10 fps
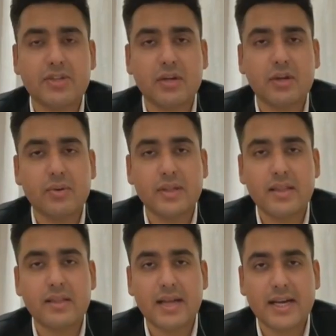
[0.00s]
go then, the
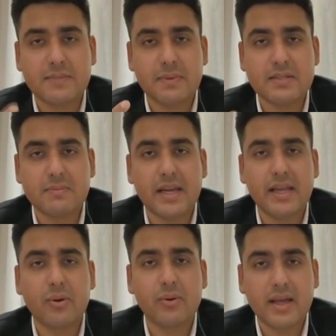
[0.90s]
taxpayers' money
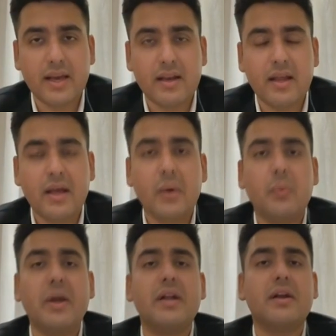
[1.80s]
go then, where
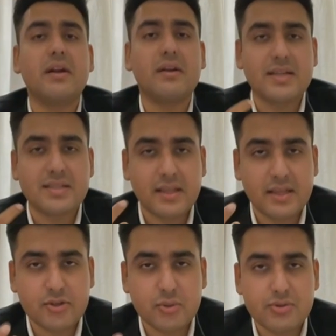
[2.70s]
did addressing the
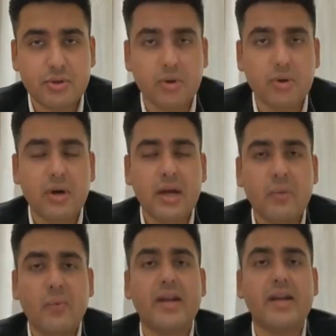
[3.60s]
issues go,
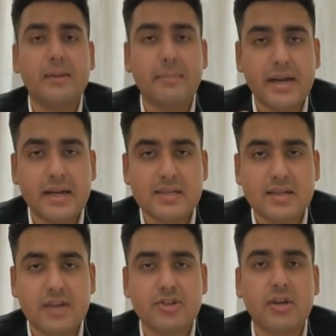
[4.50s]
where did debate
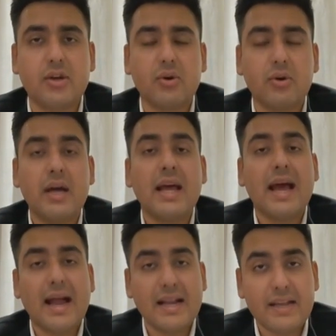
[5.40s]
discussion go?
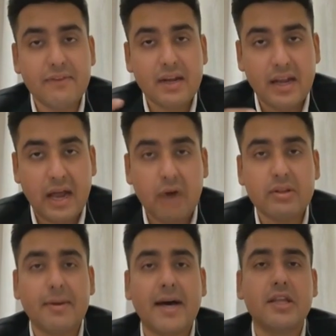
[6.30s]
And even now the
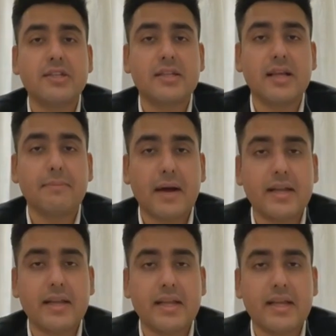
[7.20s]
Bharatiya Janata
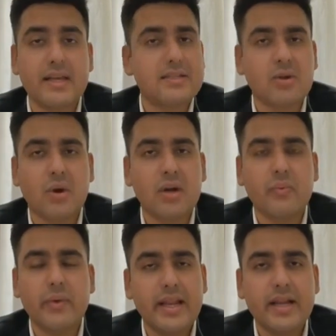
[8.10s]
Party is not
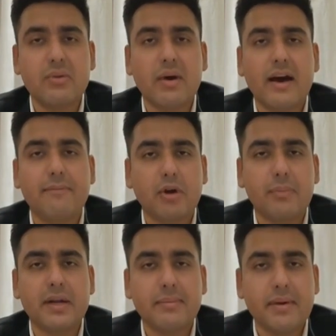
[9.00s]
willing to have proper
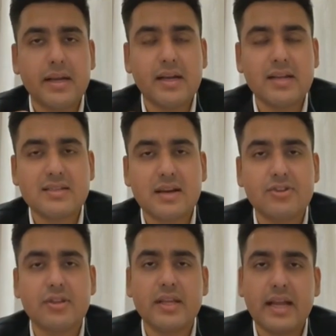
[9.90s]
debate and discussion.
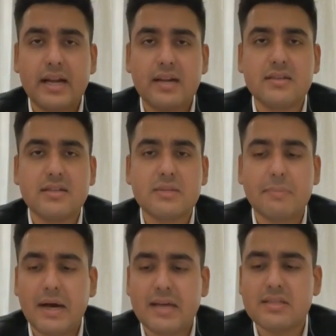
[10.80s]
The elders has
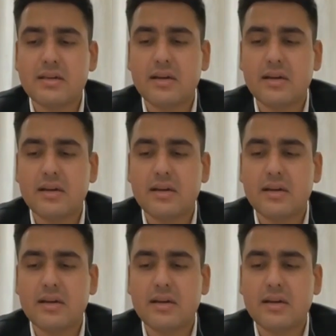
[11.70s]
passed a